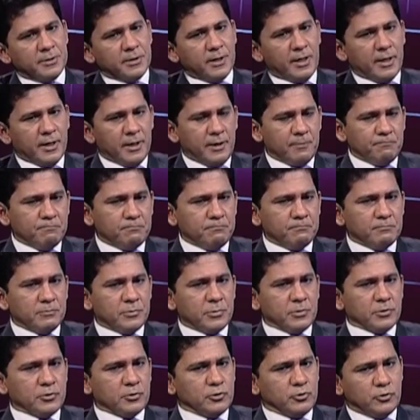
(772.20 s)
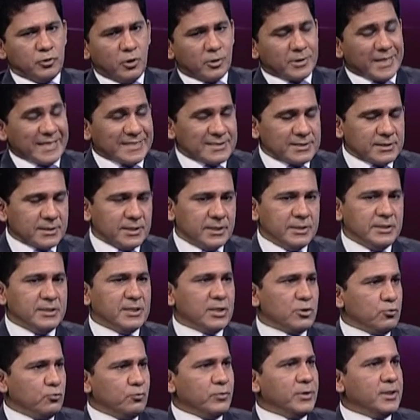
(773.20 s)
Uh, yeah. But not as
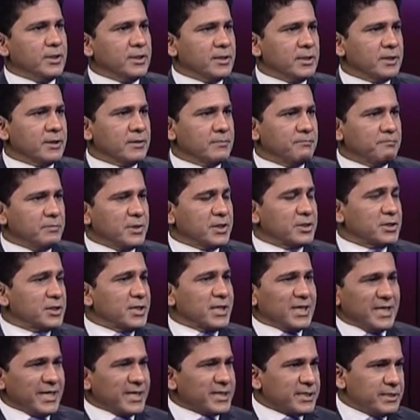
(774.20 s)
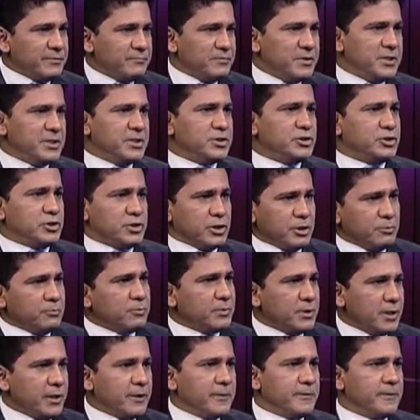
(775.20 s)
inner wheel, but yeah. collectively.
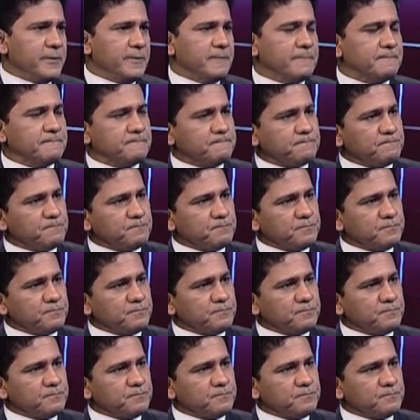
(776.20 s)
Collectively, gender. yeah.